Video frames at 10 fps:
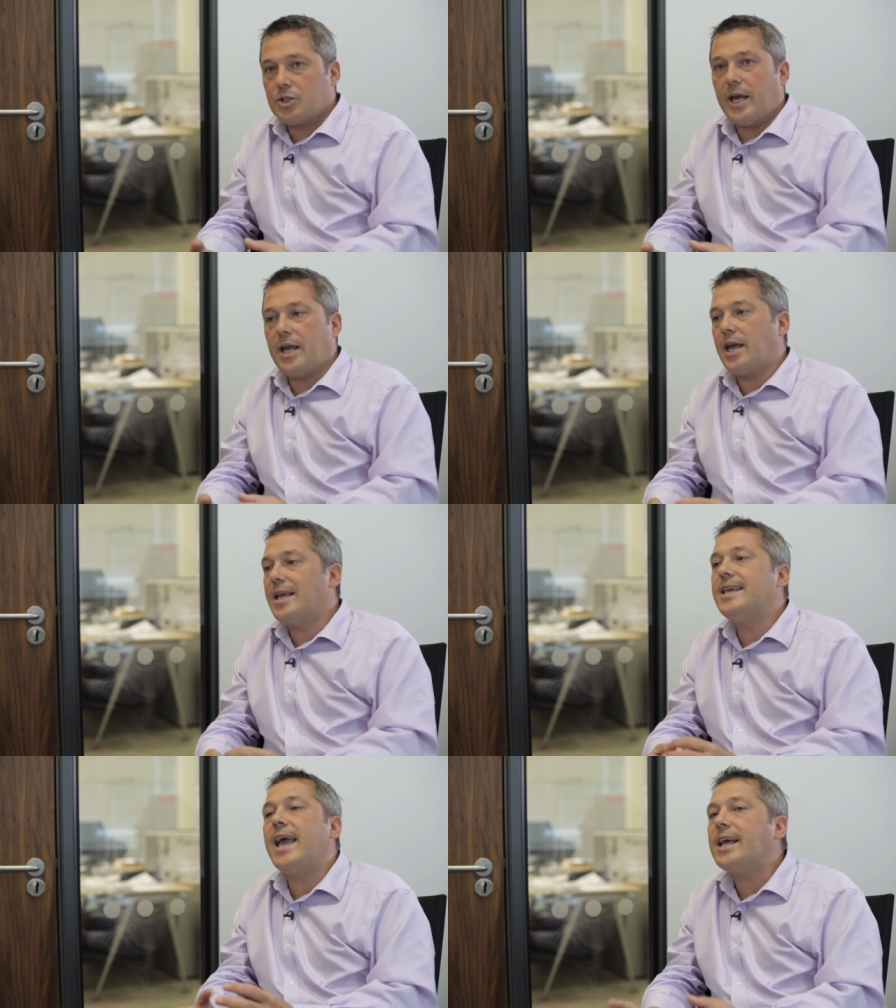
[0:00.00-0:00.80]
taking a
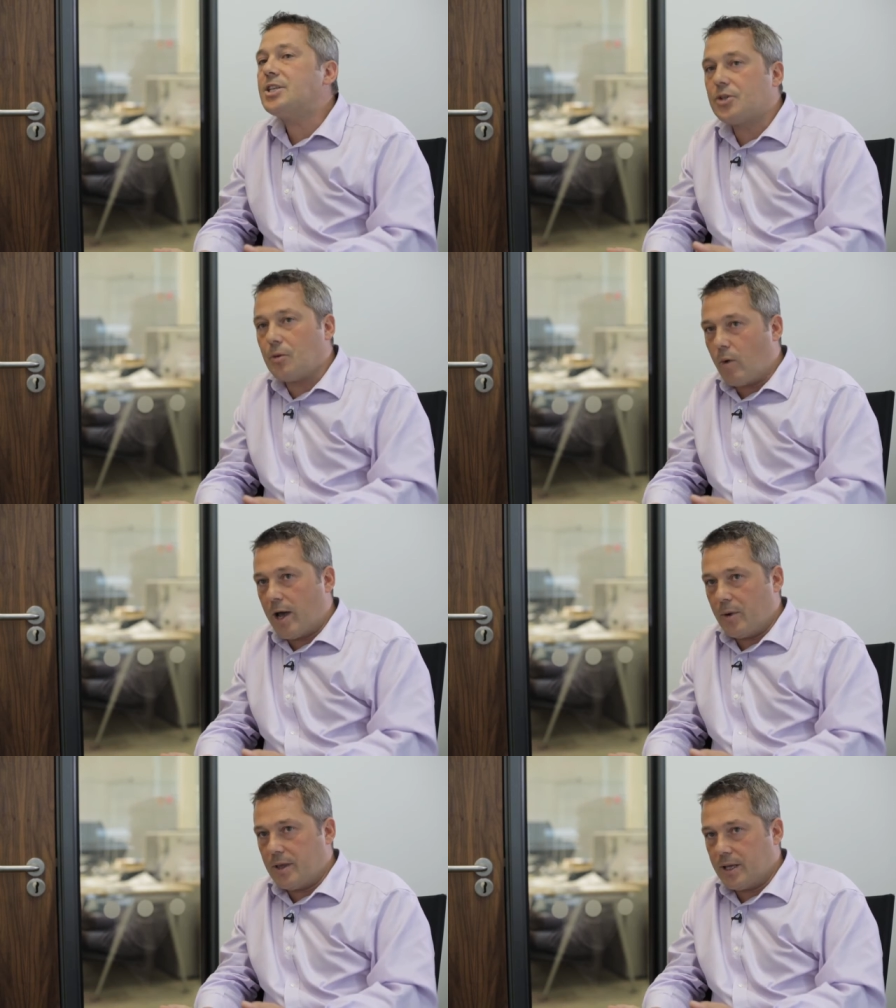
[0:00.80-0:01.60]
guess on
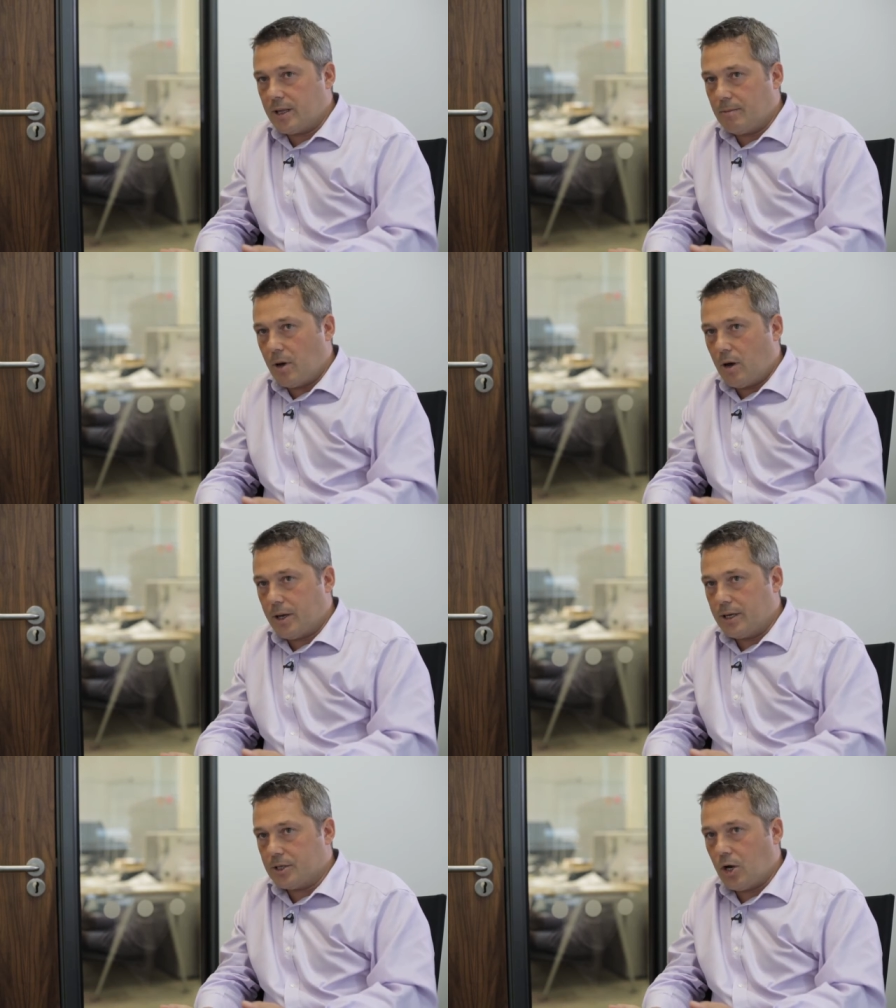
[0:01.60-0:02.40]
where we think the
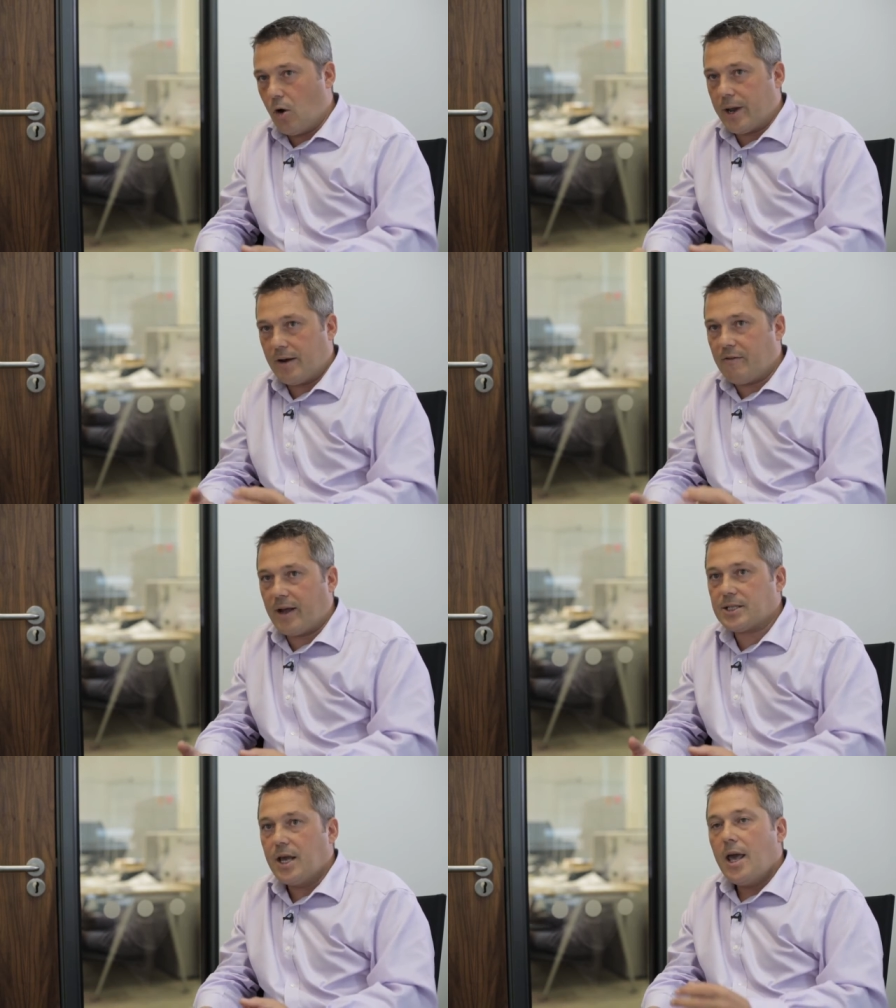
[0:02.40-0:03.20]
market is going. And in
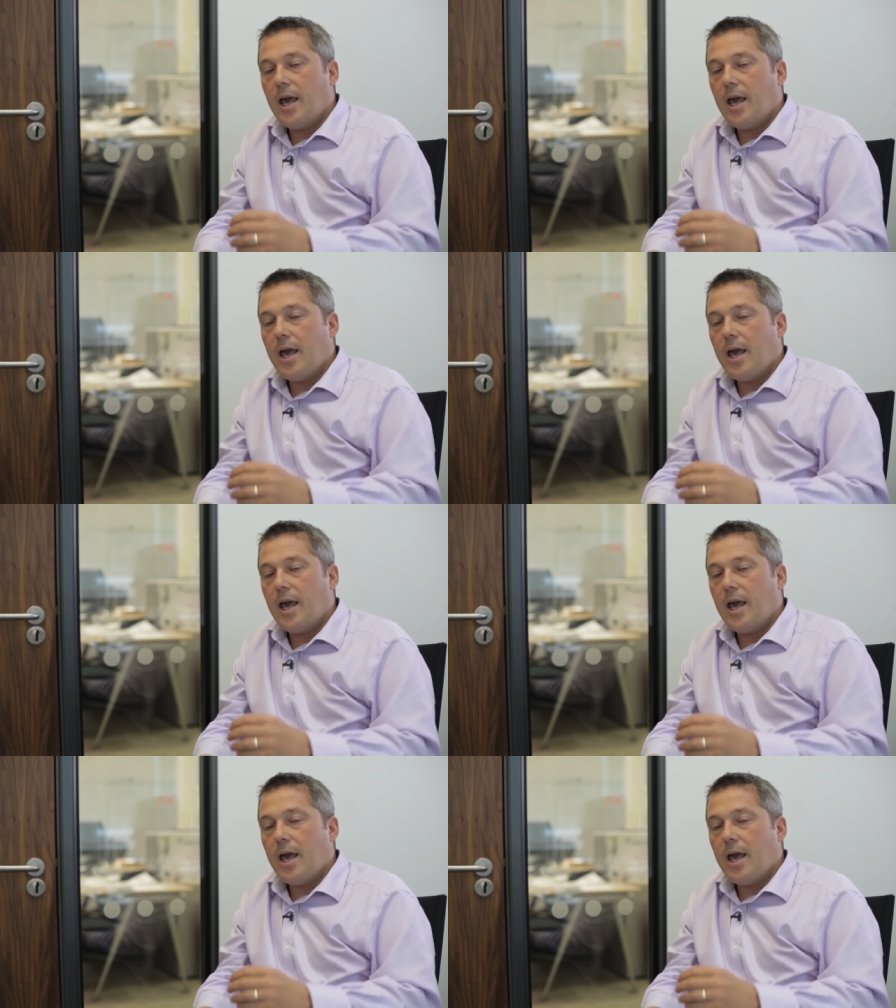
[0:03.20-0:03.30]
fact,